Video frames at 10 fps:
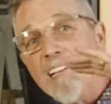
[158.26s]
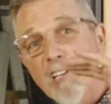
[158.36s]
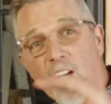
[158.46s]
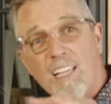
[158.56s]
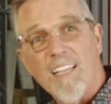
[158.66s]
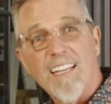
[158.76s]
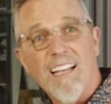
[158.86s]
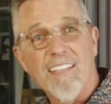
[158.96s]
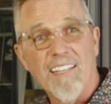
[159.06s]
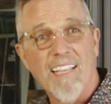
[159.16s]
look. And
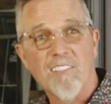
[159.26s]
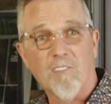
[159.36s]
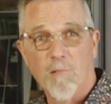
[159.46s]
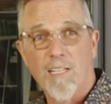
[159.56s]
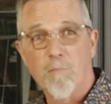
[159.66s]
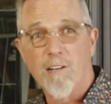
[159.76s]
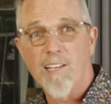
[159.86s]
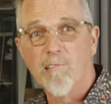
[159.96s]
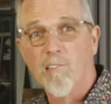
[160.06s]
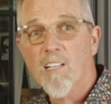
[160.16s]
I think that's really pretty
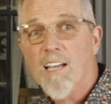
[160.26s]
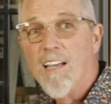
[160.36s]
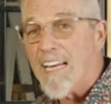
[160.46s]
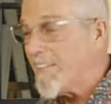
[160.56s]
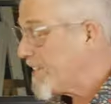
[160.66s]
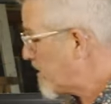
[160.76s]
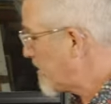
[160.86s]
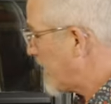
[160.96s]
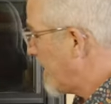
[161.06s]
cool. Now this is